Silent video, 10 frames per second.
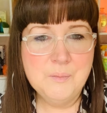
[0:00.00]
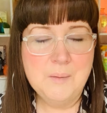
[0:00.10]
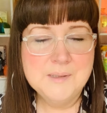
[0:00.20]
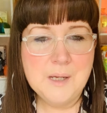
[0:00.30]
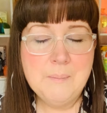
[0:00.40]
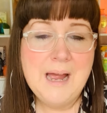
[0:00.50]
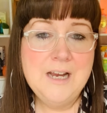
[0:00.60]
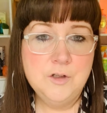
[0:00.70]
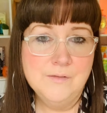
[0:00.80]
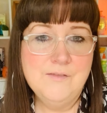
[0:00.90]
the website
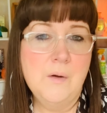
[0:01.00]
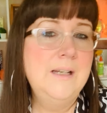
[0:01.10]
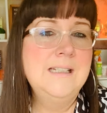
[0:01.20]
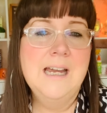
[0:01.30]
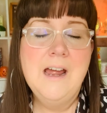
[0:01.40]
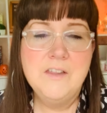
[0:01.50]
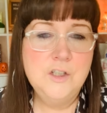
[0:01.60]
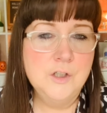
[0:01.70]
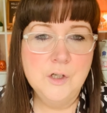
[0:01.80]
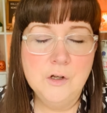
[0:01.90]
page, you'll find it, then
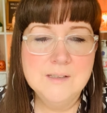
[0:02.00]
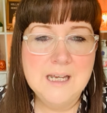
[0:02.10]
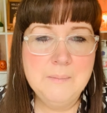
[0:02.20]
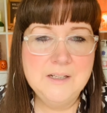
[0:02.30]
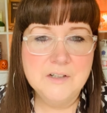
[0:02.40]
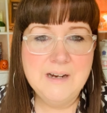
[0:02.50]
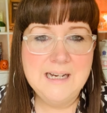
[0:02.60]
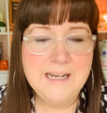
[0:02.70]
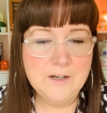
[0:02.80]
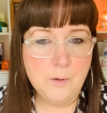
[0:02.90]
you can contact me
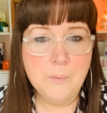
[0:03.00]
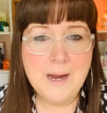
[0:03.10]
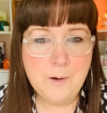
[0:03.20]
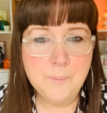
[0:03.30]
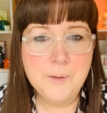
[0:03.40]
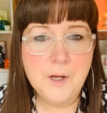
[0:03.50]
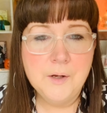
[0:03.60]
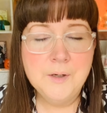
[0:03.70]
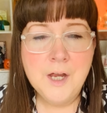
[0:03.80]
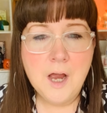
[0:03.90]
directly and I will help
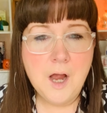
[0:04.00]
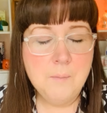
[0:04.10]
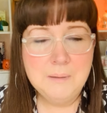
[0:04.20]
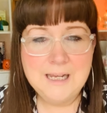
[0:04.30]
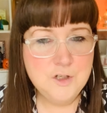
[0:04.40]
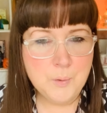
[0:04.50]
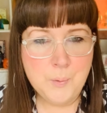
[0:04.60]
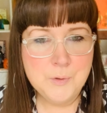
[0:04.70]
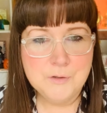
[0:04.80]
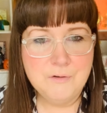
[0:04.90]
you place your
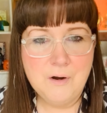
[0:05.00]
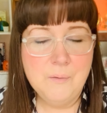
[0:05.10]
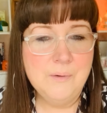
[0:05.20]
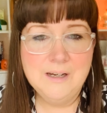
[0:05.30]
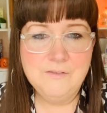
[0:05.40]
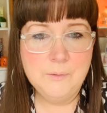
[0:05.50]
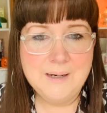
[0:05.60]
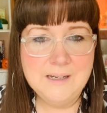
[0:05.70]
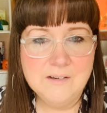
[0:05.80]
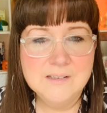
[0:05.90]
order or give you
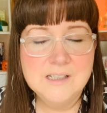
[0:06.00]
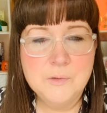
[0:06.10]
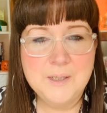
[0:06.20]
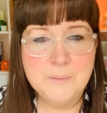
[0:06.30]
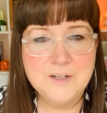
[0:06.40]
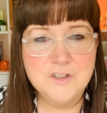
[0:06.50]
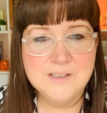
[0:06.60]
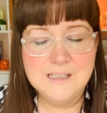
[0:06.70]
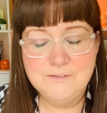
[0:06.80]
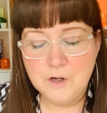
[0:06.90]
any answers to any
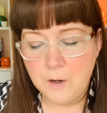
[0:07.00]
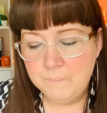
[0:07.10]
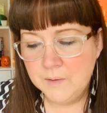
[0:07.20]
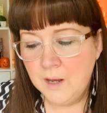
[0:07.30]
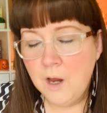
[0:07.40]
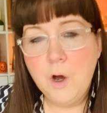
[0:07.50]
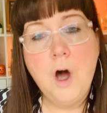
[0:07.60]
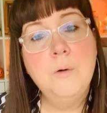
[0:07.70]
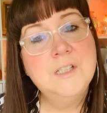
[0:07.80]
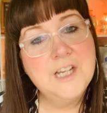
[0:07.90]
questions that you've got.
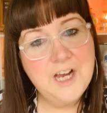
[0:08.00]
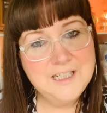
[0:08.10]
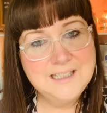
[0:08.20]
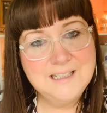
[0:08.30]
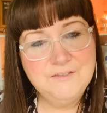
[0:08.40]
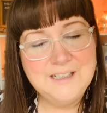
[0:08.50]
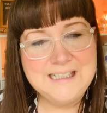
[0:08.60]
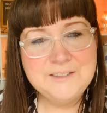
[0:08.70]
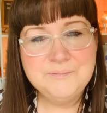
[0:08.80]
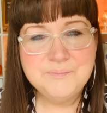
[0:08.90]

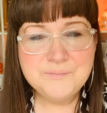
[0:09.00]
Alternatively,